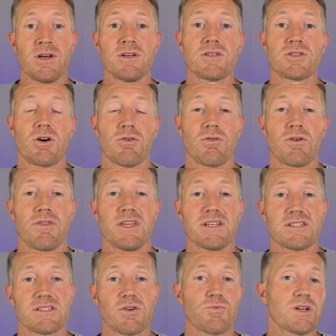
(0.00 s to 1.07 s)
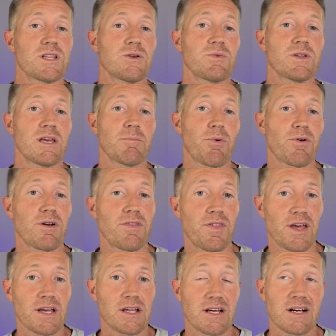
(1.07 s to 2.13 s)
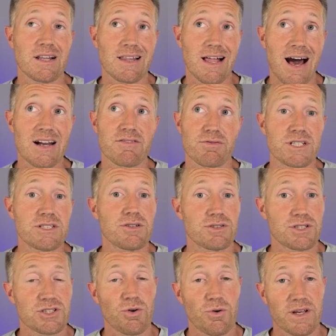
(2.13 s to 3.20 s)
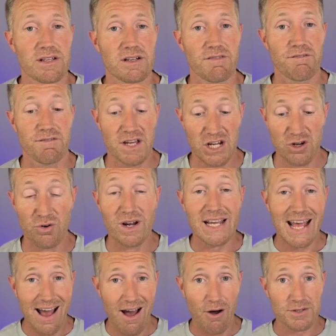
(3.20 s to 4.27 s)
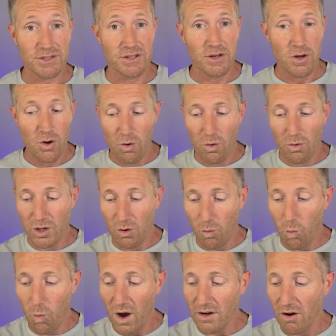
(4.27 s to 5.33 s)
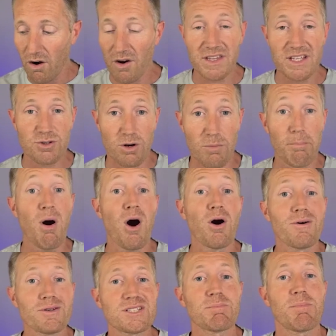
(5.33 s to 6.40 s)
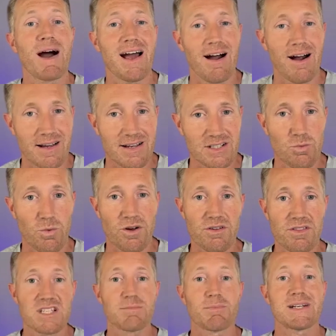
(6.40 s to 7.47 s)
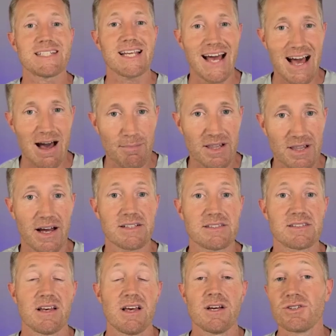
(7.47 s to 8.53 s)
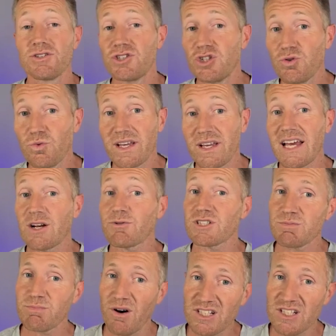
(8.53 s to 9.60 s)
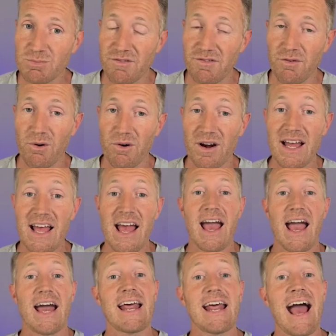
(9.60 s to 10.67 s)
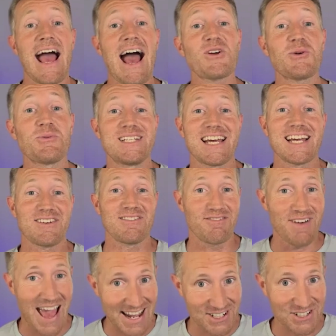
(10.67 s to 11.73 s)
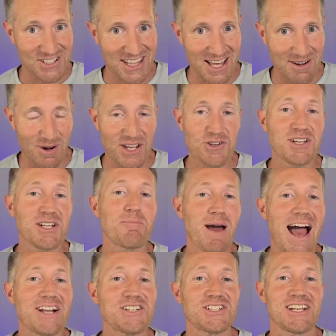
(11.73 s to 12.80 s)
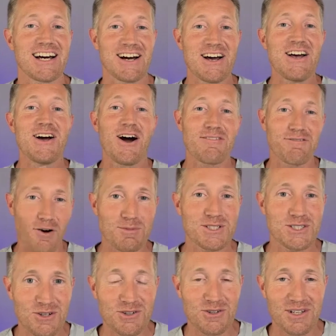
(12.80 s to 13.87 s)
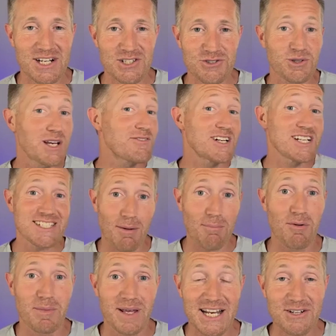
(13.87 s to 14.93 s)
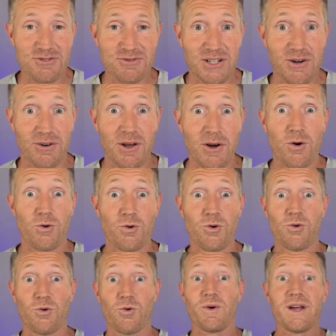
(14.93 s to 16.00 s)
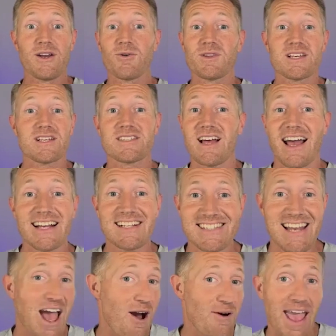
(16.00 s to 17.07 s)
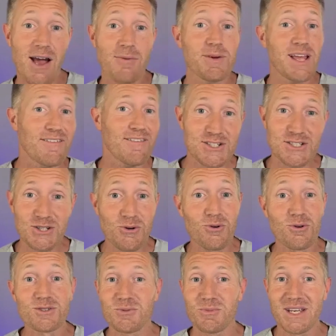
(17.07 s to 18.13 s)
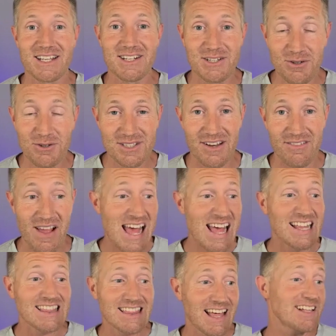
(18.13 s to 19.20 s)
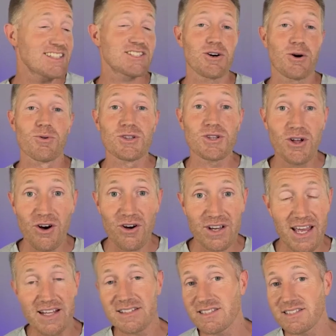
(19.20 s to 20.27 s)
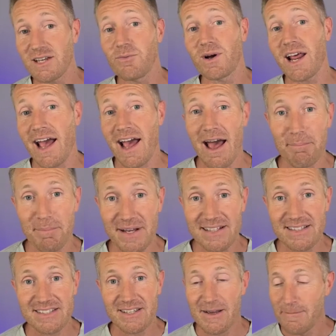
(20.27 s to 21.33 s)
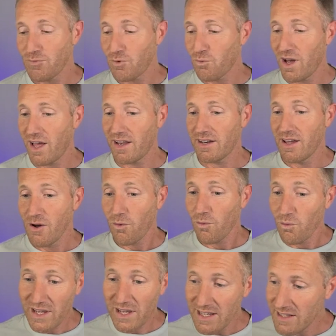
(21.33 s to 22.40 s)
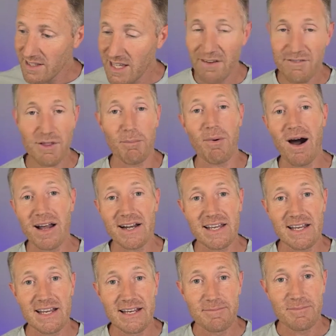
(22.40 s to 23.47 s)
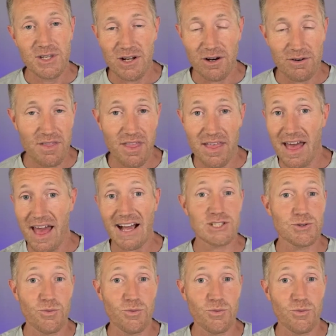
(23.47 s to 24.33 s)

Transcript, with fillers: So this is a really, really important thing. And, and a lot of research is going into figuring out, you know, what are these sort of postbiotics? What are these metabolites doing and responsible for? And how can we take advantage of them, right? You can imagine a, a pharmaceutical industry, even a supplement industry going, ooh, we know the science now, and we have the tools that we can do stuff. Let's go look and see what happens when we give the body, you know, X,